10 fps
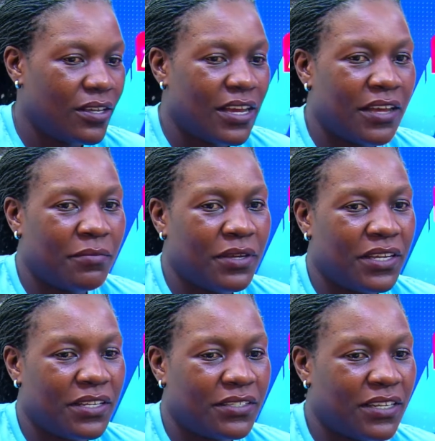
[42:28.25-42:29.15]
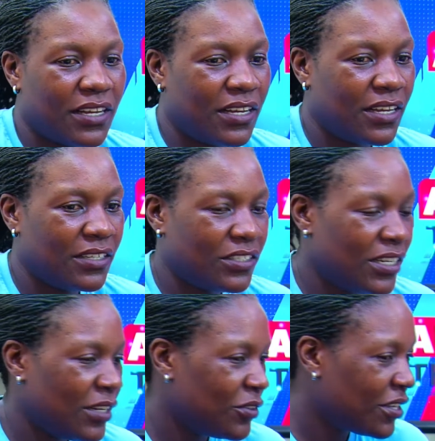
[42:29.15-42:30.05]
I met
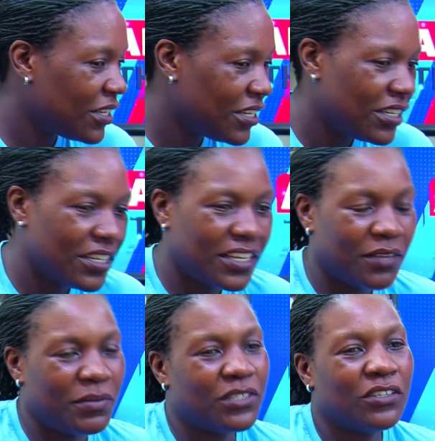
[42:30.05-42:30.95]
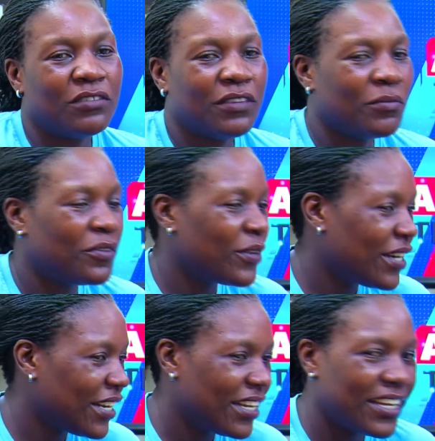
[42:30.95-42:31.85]
Angela Lokidi, I met Olivia
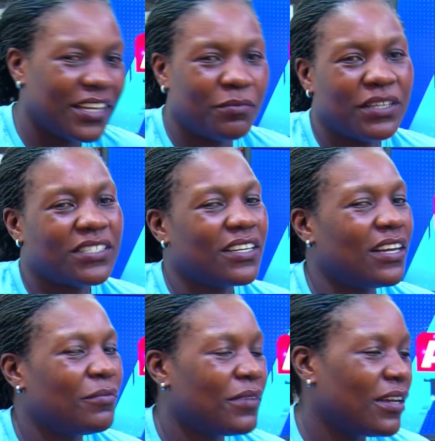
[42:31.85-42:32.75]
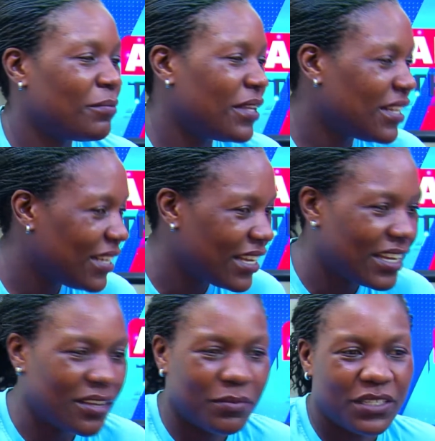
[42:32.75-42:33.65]
Morana, I met
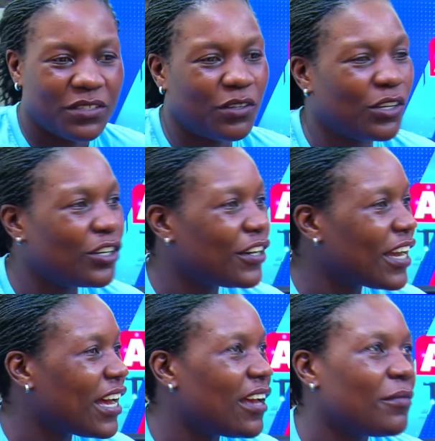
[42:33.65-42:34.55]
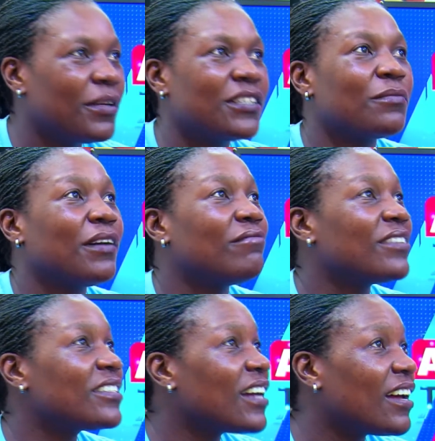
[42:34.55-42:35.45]
Amelia, I met Gloria, I met
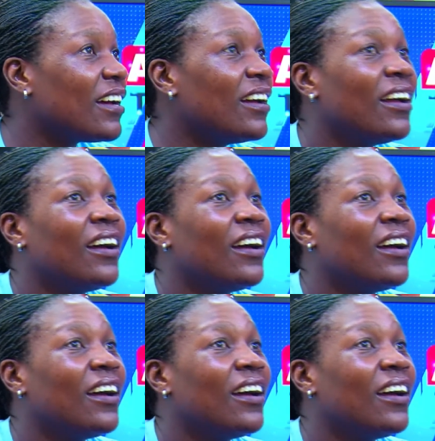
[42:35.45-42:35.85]
Mavita.